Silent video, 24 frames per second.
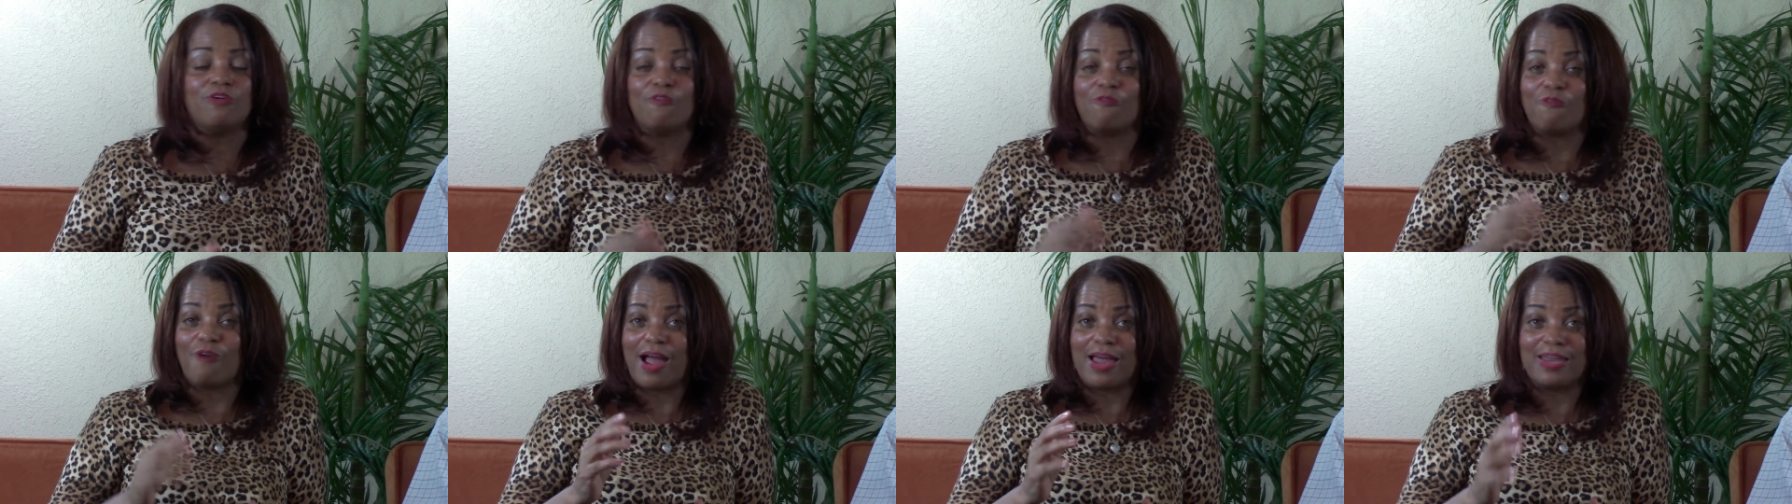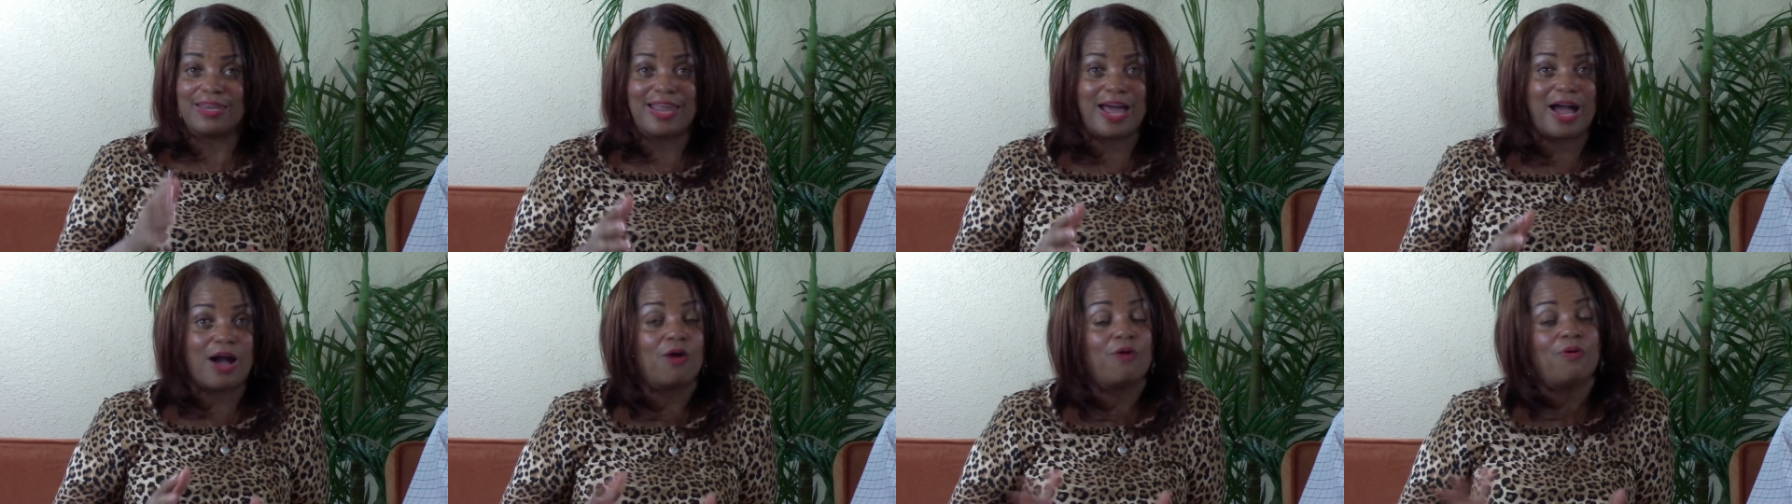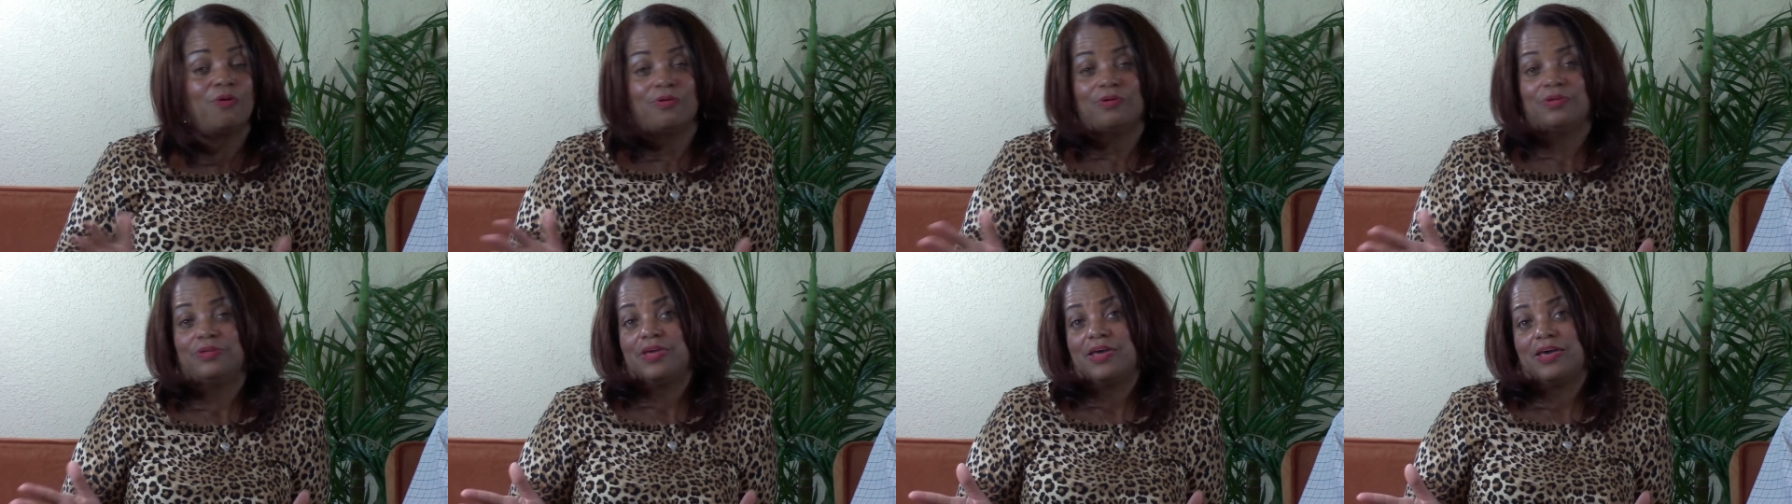right
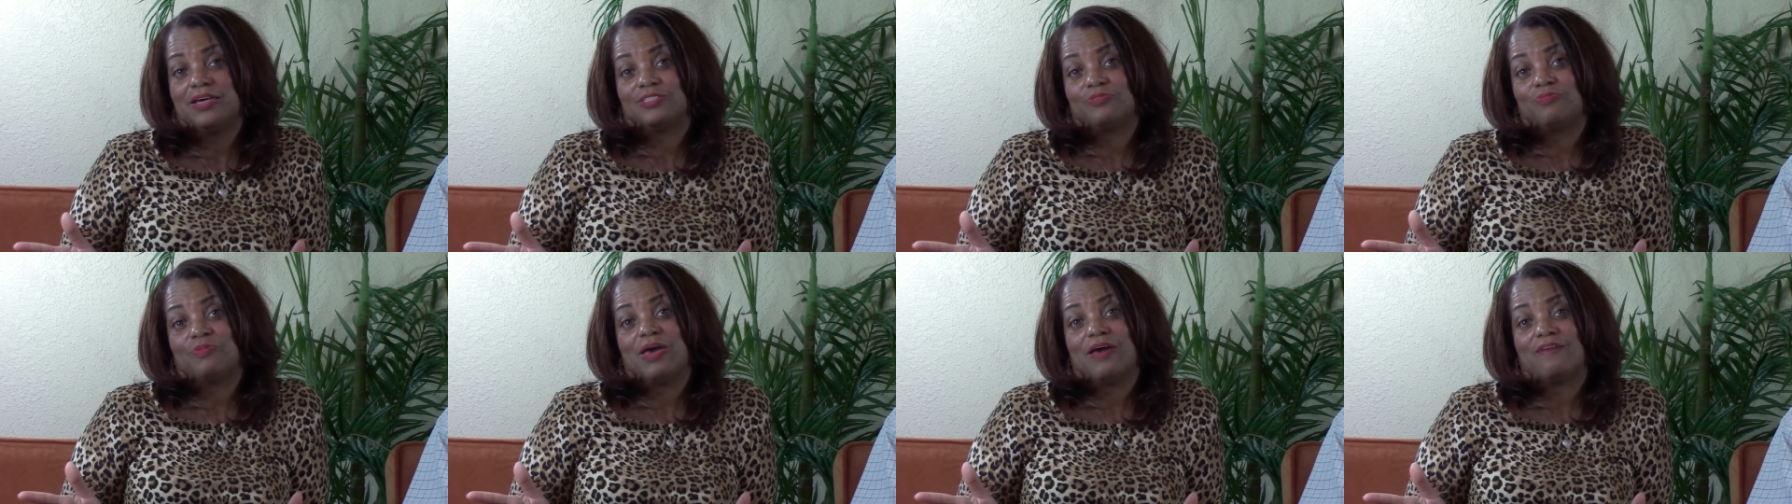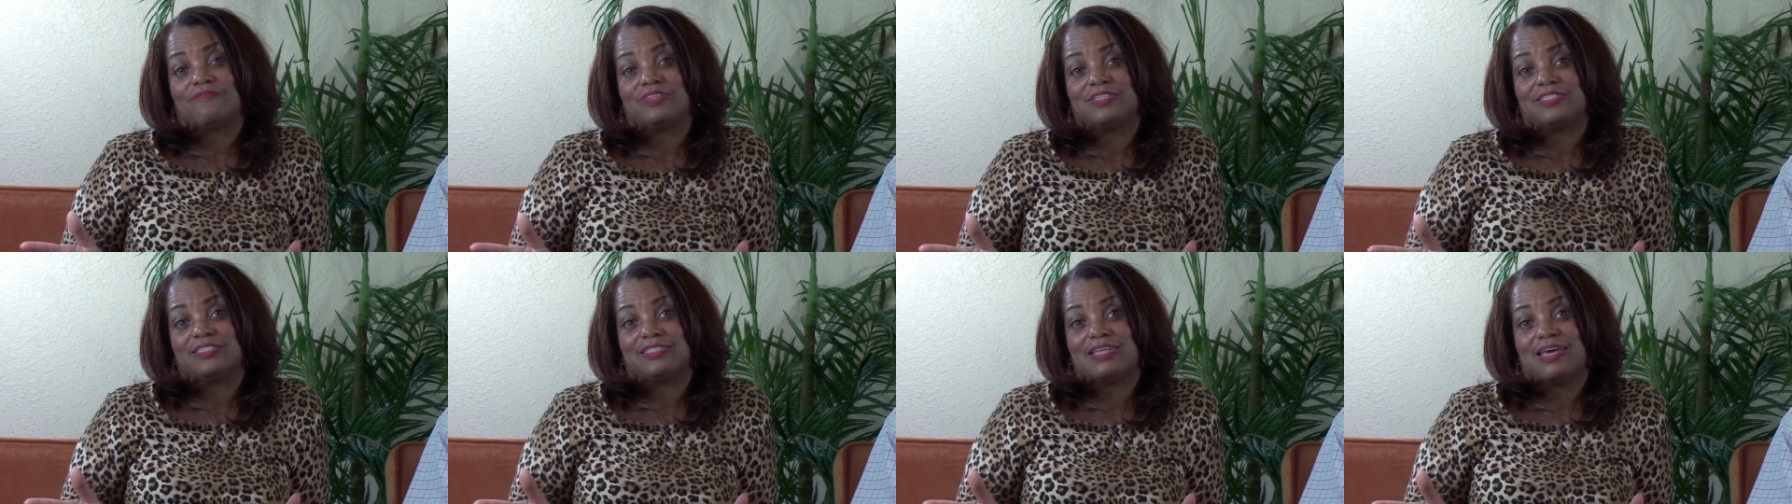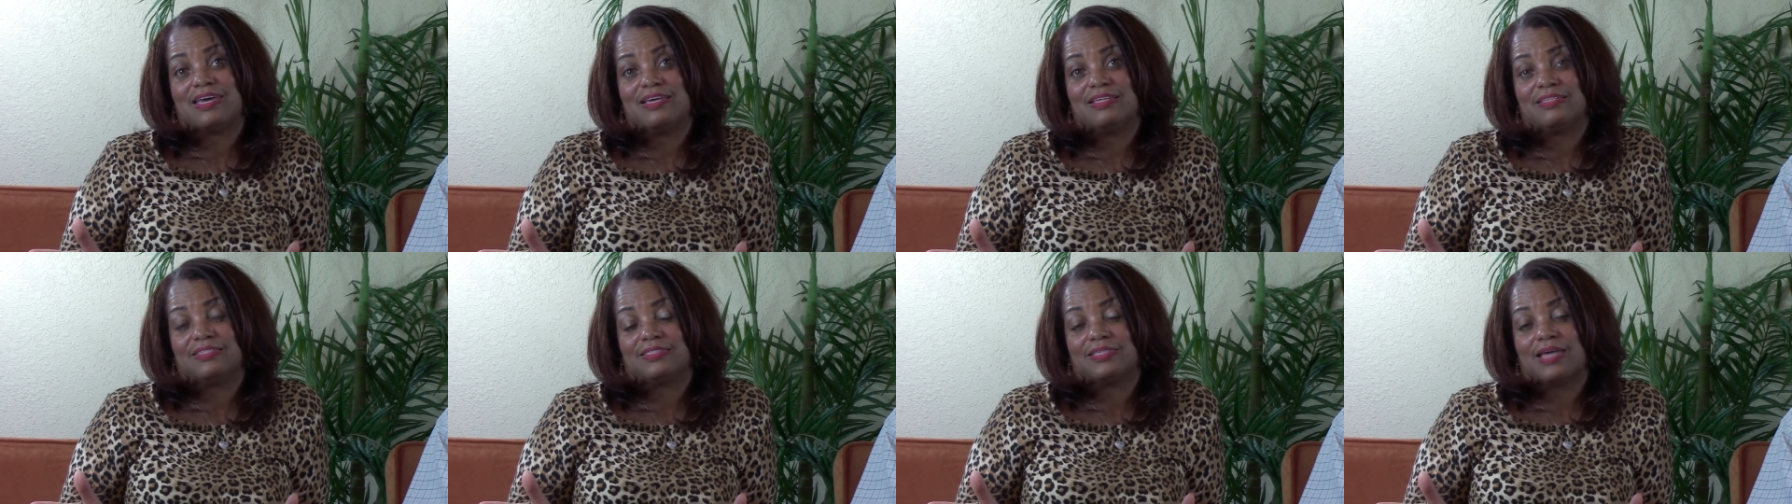now, yes, we have to
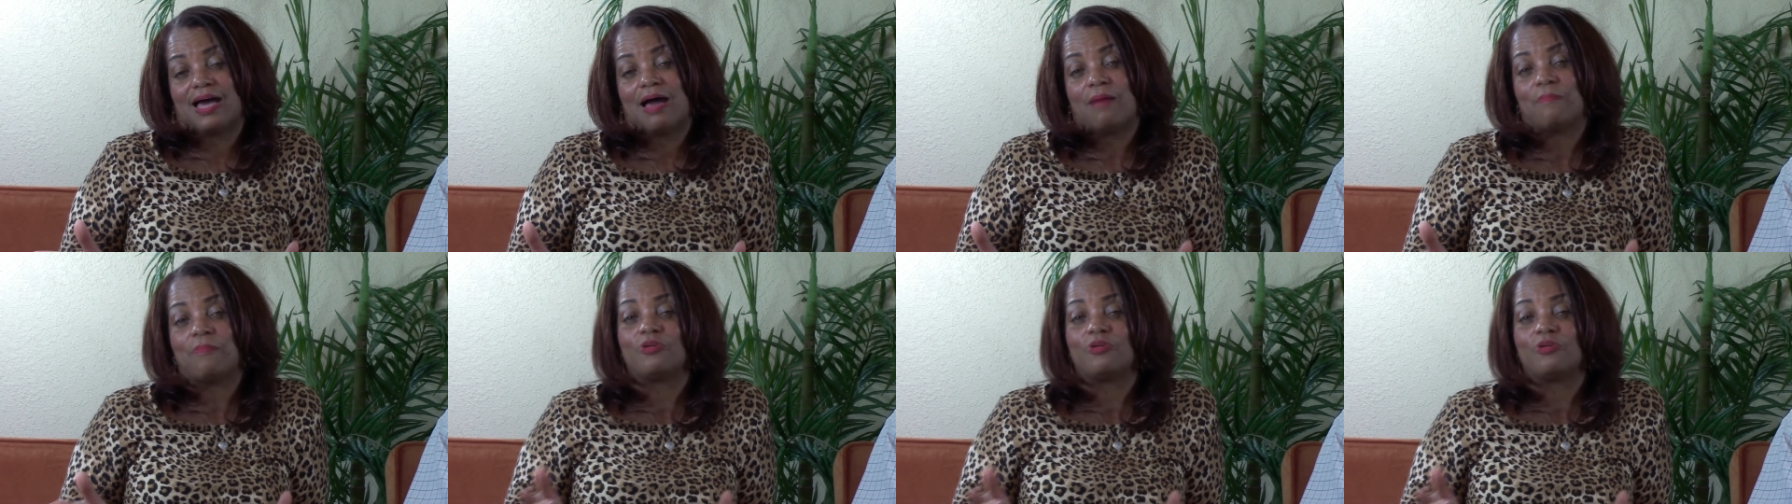stay inside,